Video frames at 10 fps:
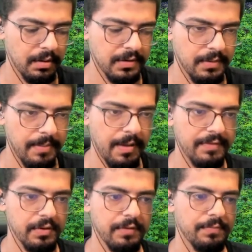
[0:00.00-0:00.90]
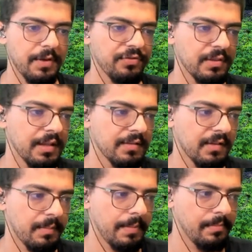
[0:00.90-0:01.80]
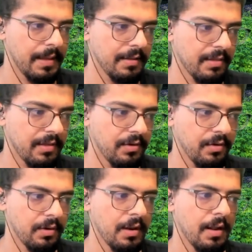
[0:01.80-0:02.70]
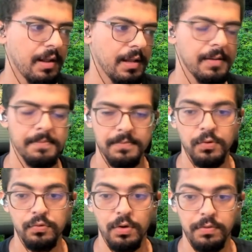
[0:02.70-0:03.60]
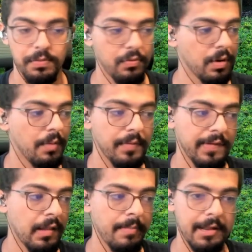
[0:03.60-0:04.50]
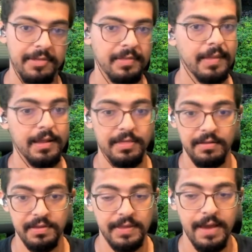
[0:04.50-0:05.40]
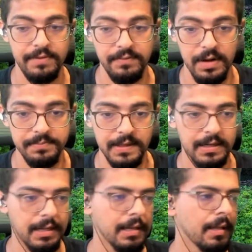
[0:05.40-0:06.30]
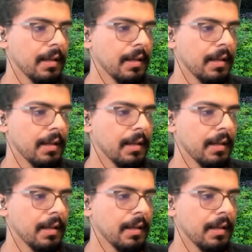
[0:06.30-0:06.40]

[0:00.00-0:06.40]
ton of people having their information leaked, a ton of people made insecure. Who knows what's going on with the telemedicine thing? It sounds like they haven't even updated it.